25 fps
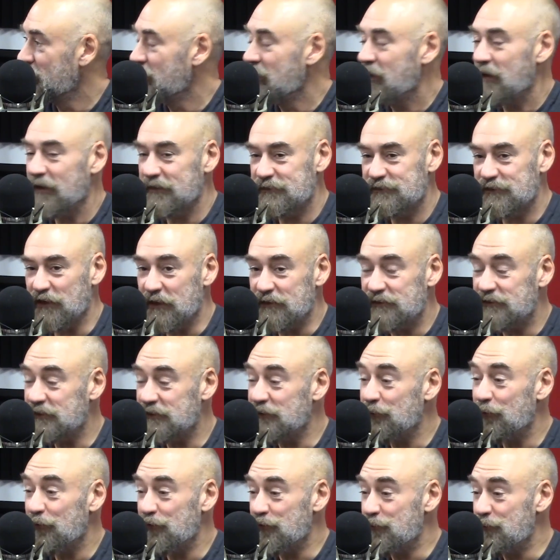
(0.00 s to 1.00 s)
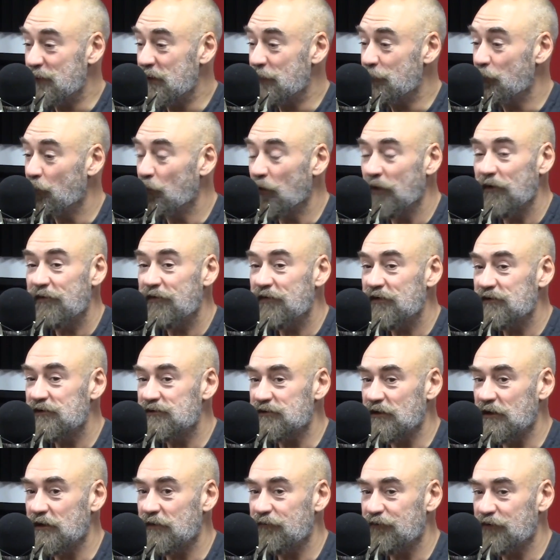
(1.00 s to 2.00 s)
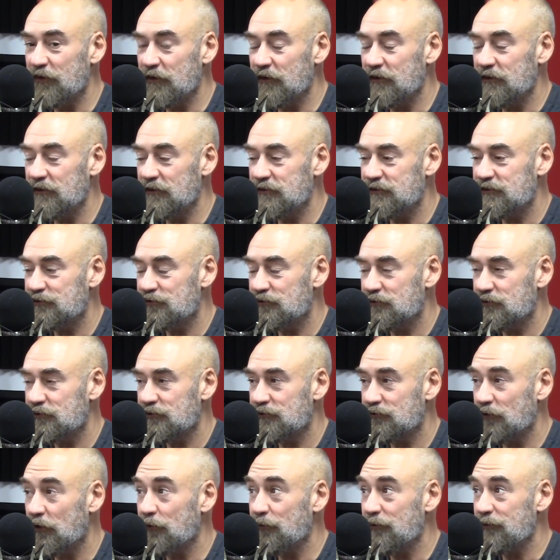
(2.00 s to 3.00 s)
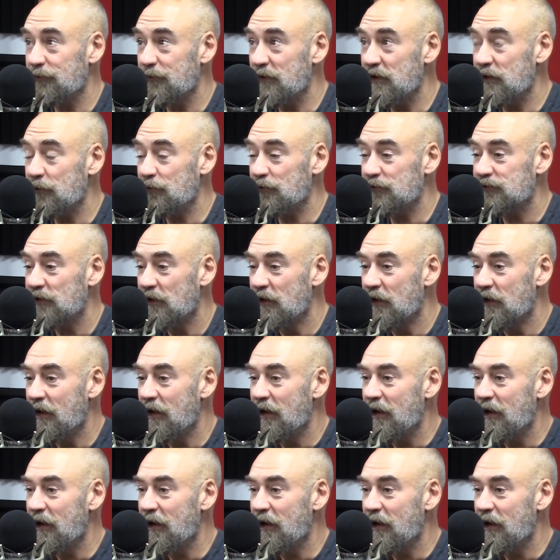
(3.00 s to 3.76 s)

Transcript: I see what you mean, but one of the things that struck with me was